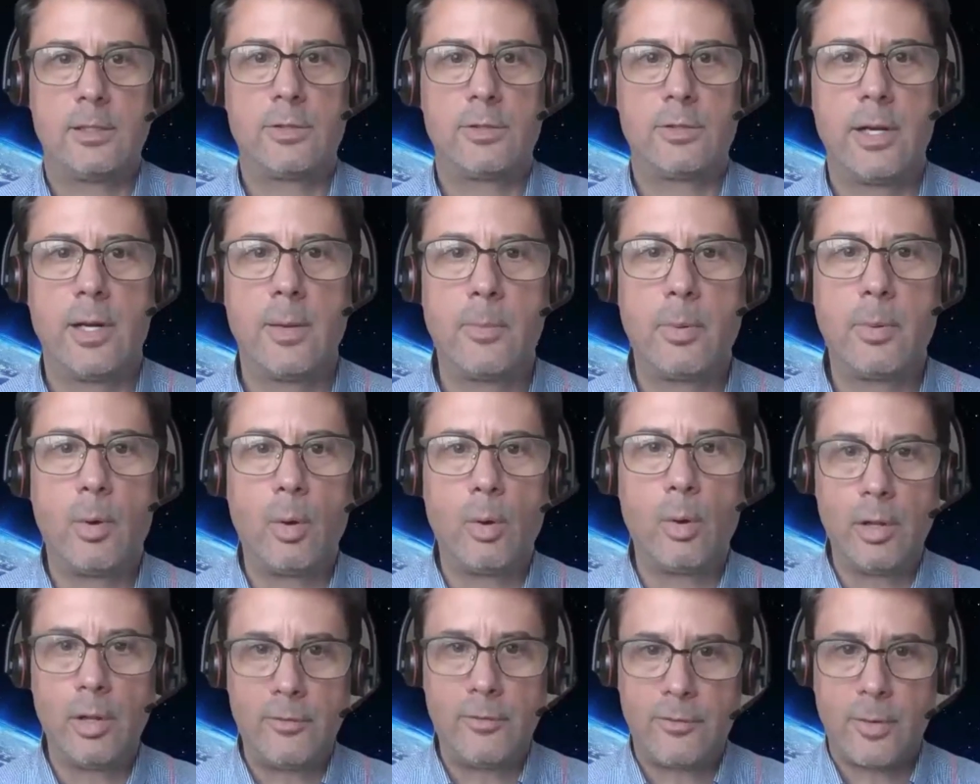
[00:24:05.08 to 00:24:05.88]
and trying to
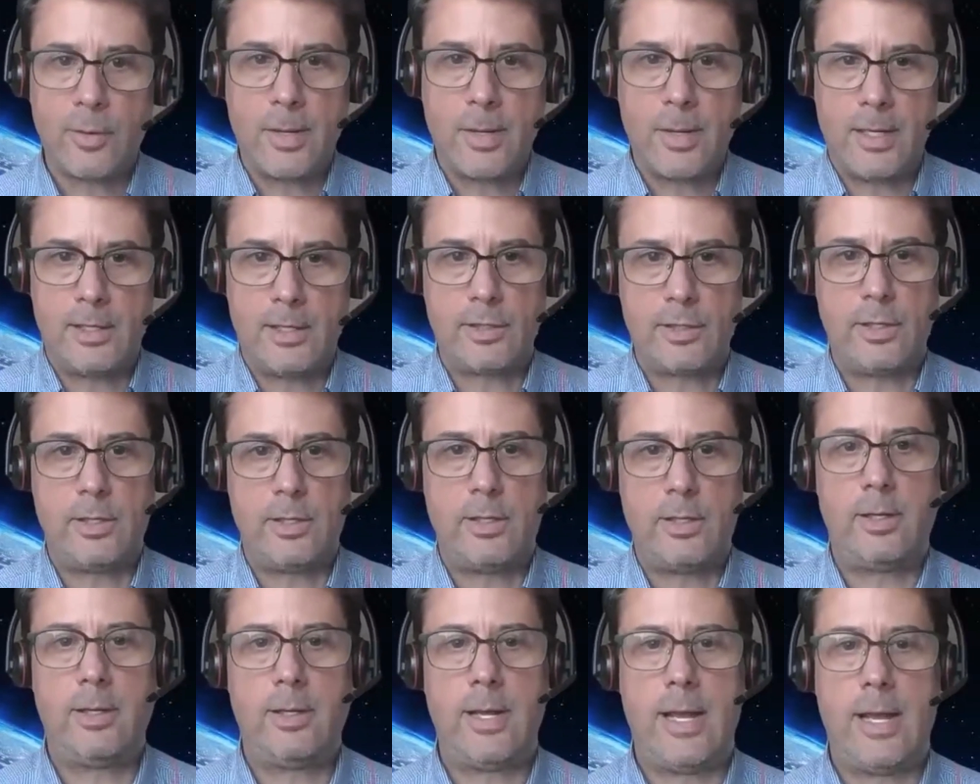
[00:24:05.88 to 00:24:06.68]
pull
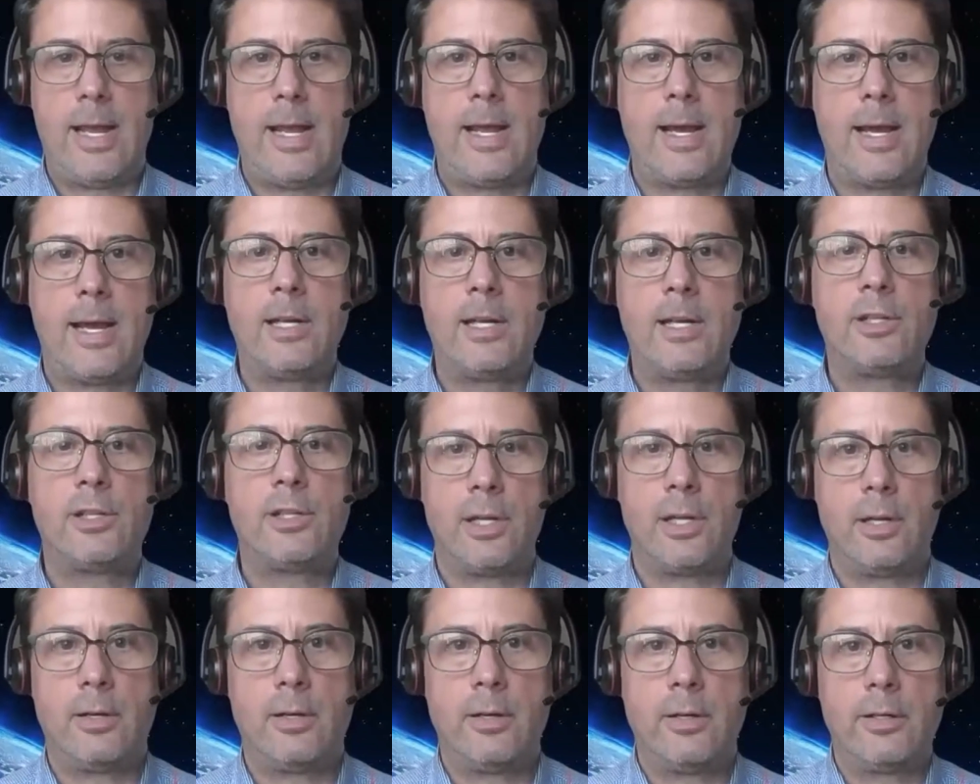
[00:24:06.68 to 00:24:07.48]
information and AI
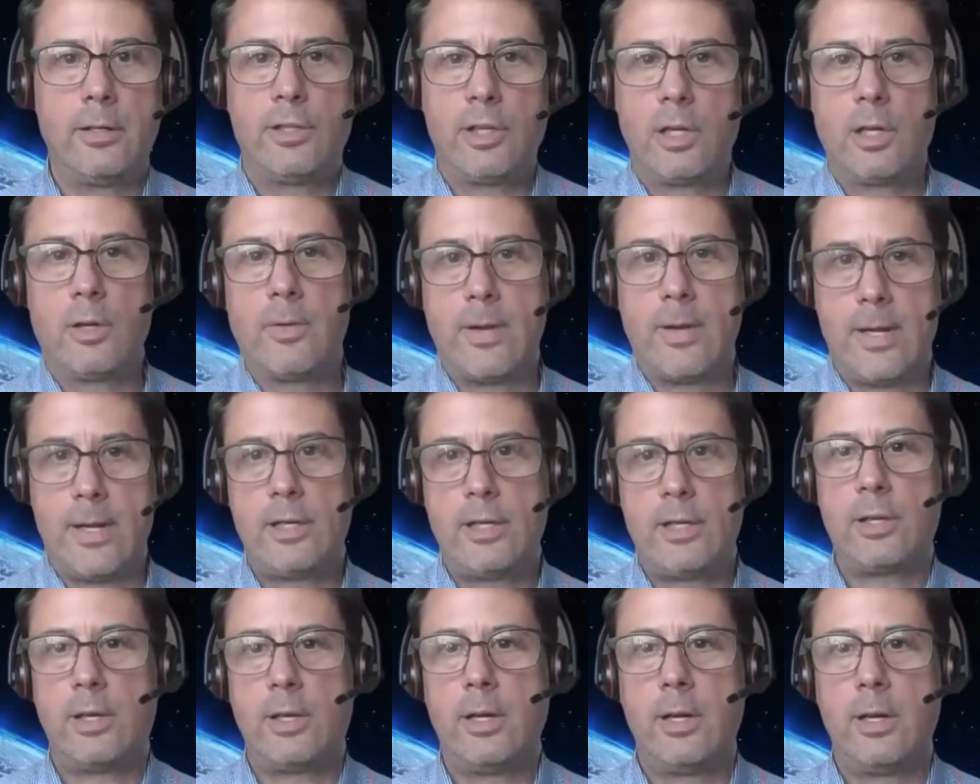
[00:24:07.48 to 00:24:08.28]

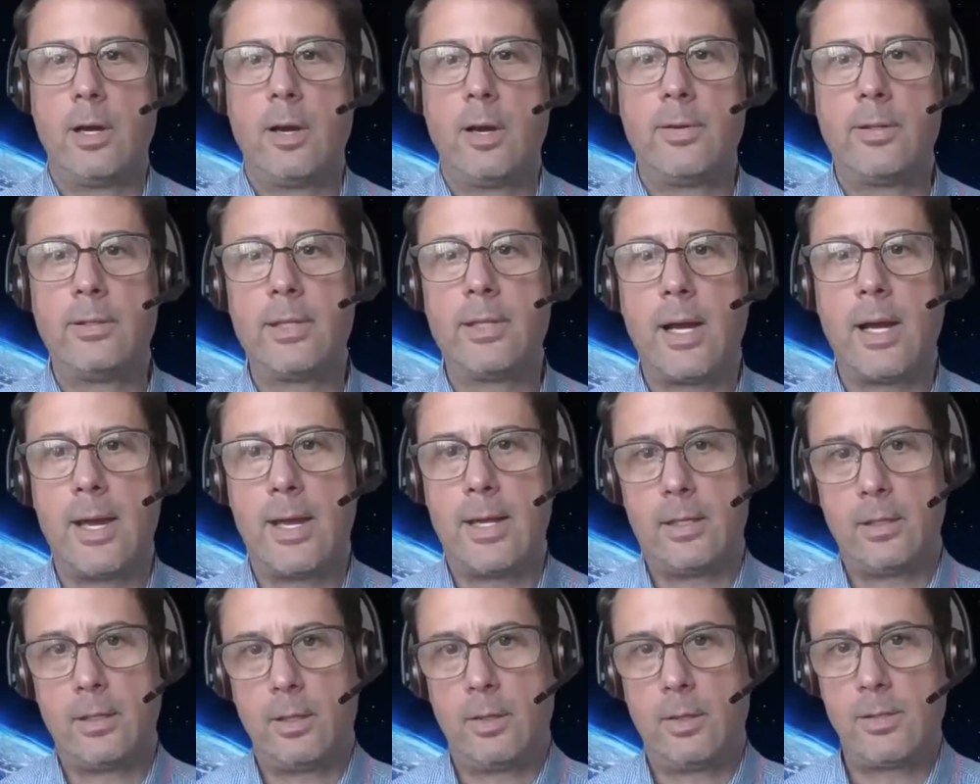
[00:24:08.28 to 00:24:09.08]
generation of a
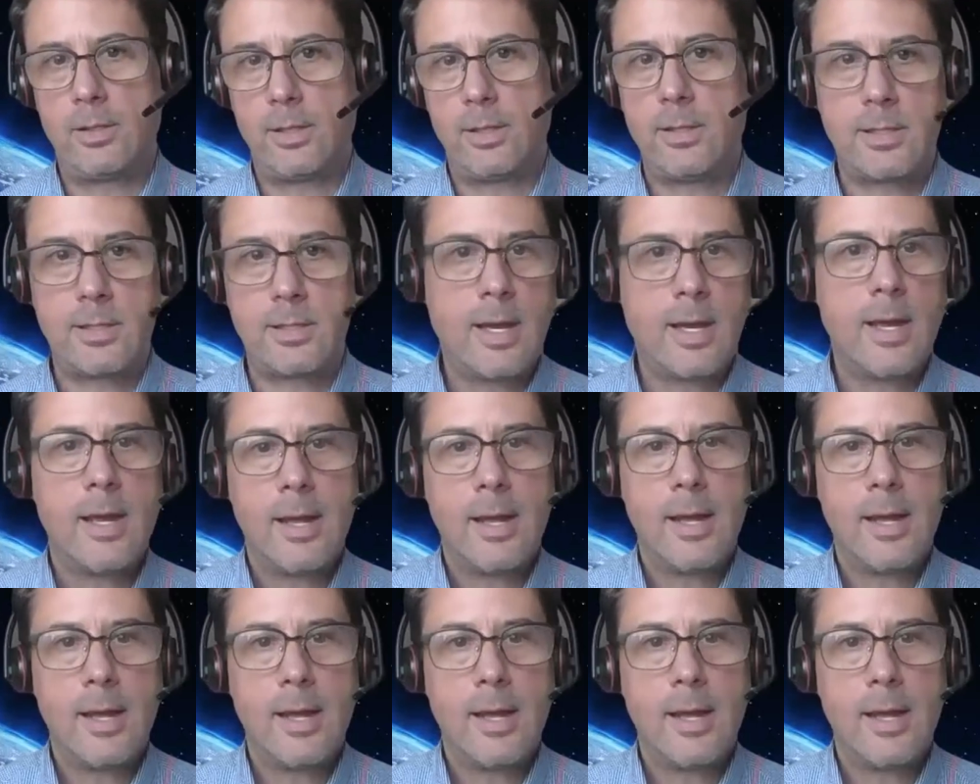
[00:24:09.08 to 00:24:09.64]
diagnosis,